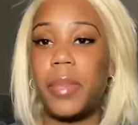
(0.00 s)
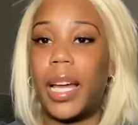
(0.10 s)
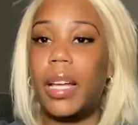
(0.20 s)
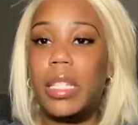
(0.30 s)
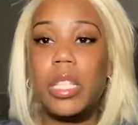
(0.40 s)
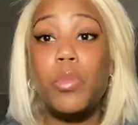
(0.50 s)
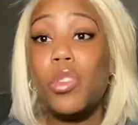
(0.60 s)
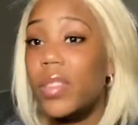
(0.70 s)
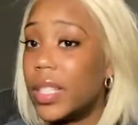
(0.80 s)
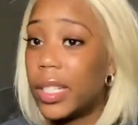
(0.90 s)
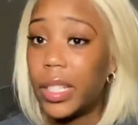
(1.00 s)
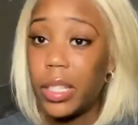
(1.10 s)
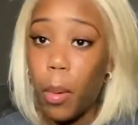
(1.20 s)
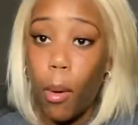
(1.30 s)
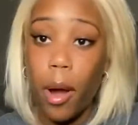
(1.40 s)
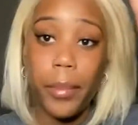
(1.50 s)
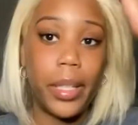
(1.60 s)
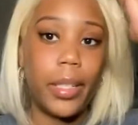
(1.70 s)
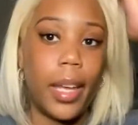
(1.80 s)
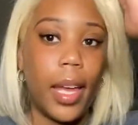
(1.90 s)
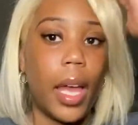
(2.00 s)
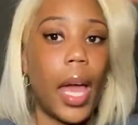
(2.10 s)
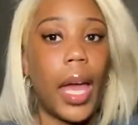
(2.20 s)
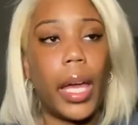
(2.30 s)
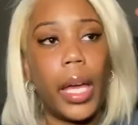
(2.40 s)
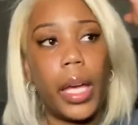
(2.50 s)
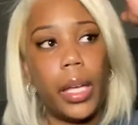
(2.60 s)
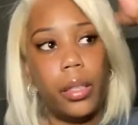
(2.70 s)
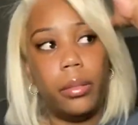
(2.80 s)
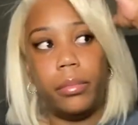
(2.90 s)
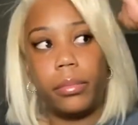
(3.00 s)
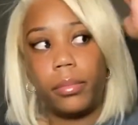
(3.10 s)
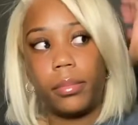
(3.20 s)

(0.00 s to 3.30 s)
like, I just moved into this apartment and